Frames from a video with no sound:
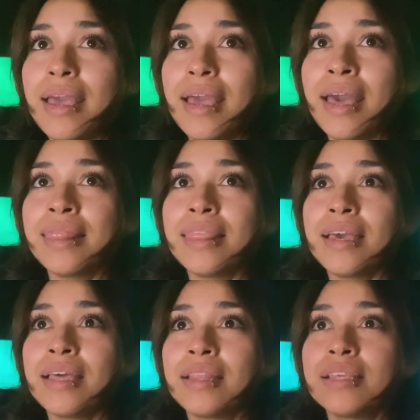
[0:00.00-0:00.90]
And
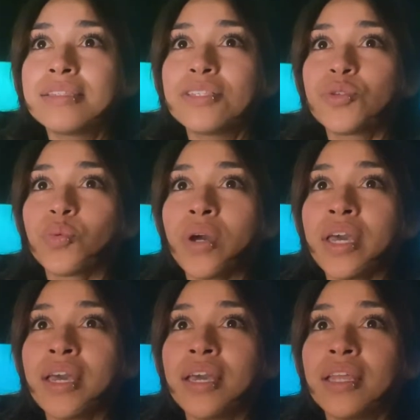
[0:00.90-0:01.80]
then this is
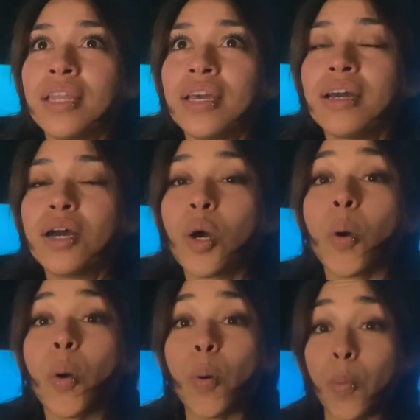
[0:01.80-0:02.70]
when
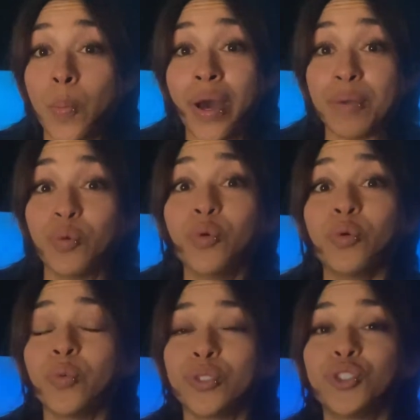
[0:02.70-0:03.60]
my boo
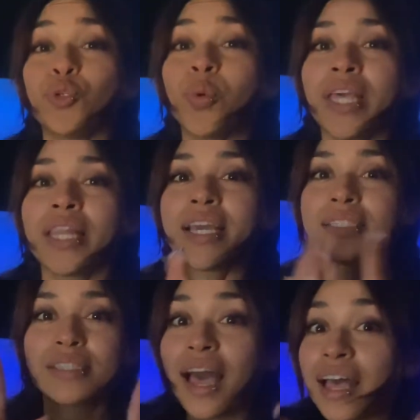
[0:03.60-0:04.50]
was doing like
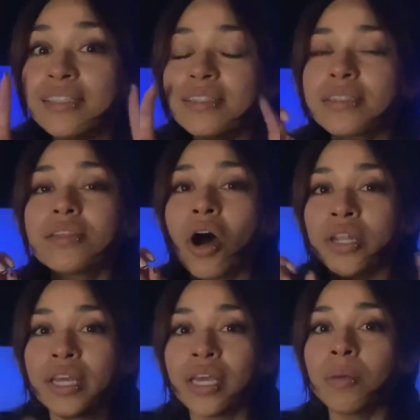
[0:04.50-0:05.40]
tests
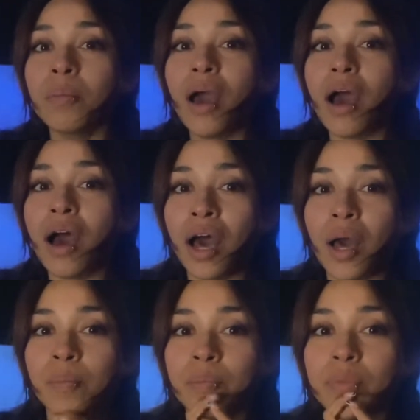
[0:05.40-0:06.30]
on him.
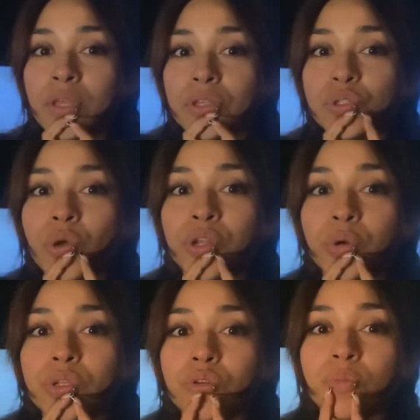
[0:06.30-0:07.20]
So I know
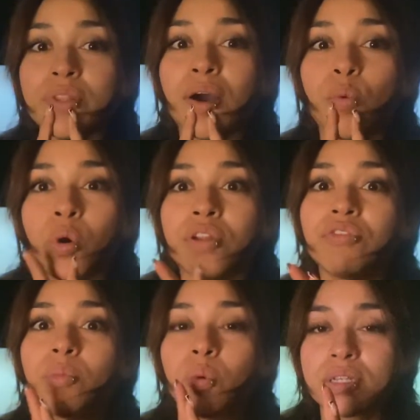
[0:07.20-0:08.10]
he told me that one of
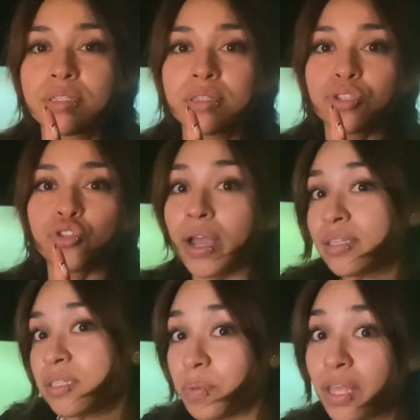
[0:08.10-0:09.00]
them was
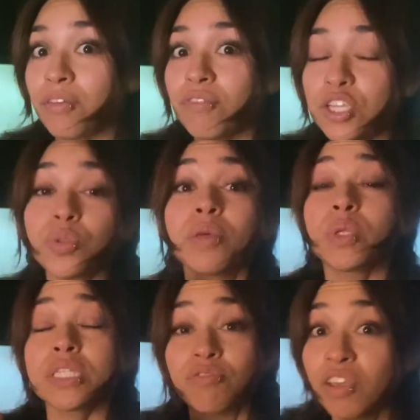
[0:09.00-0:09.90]
trying to play fetch with him
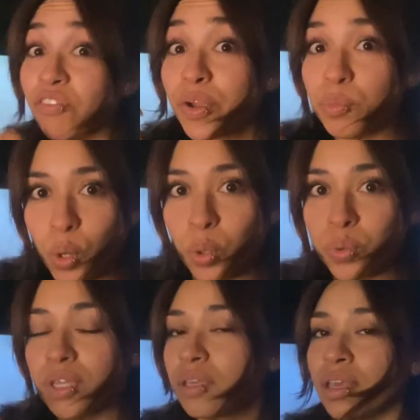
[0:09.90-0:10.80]
with his favorite bone.
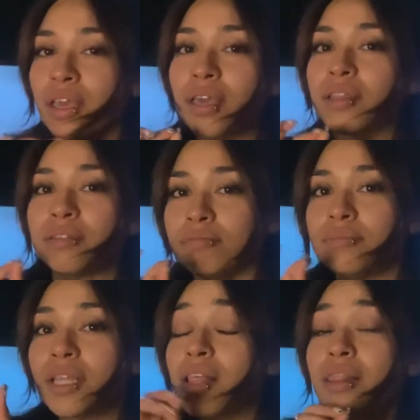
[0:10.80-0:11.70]
He
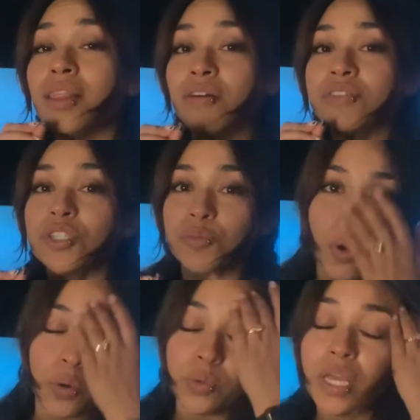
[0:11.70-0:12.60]
loves his
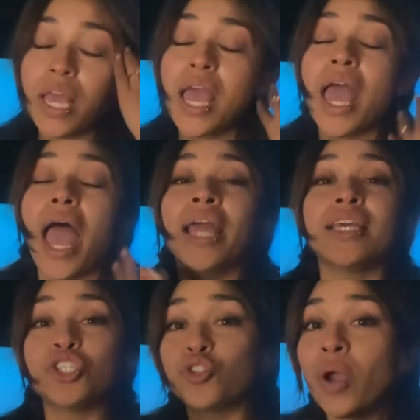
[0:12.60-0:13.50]
bone and
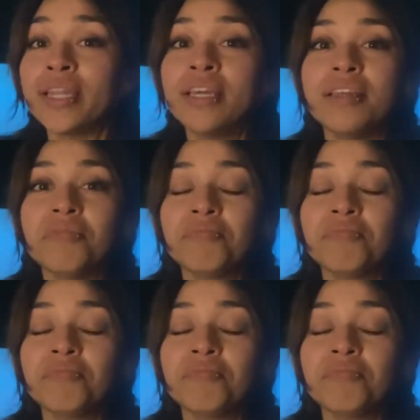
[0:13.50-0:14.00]
he tried it.